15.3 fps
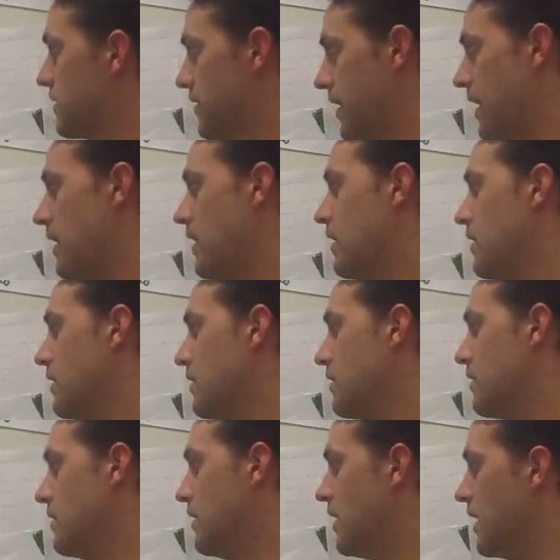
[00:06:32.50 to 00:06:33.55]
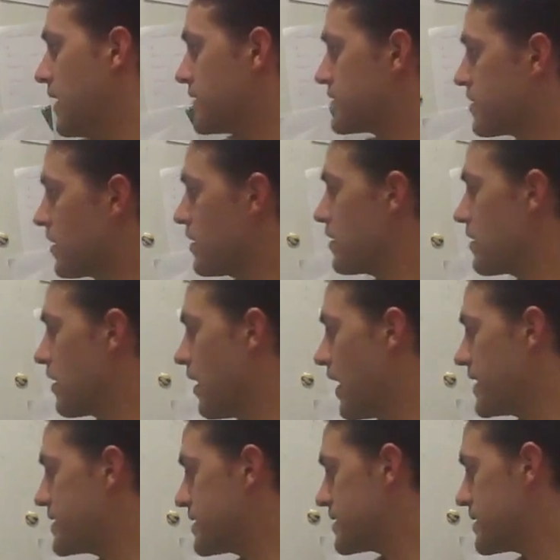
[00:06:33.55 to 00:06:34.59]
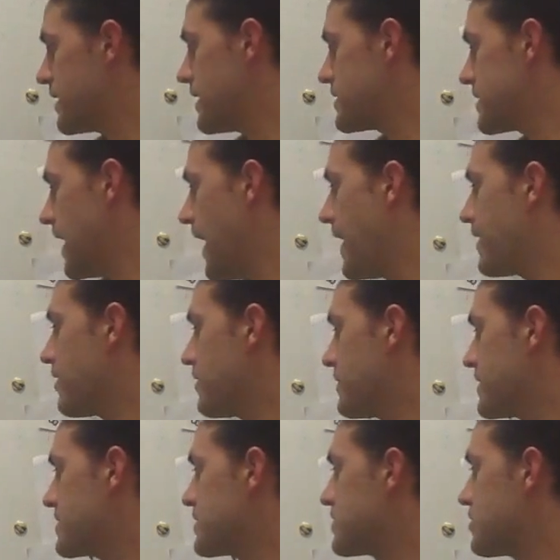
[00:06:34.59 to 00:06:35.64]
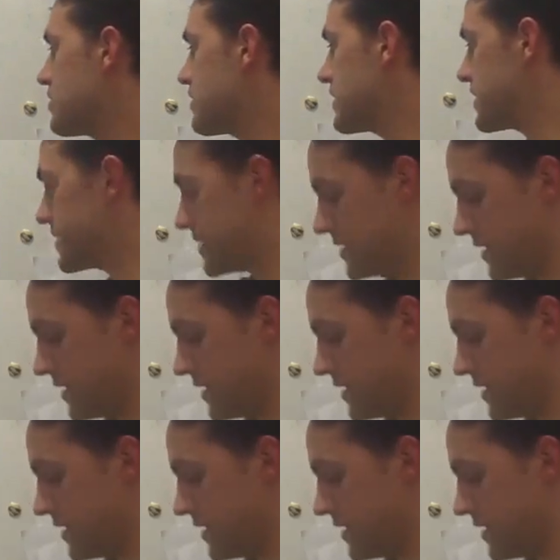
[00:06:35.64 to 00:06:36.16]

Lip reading: there. So I just need to add on this 2 and this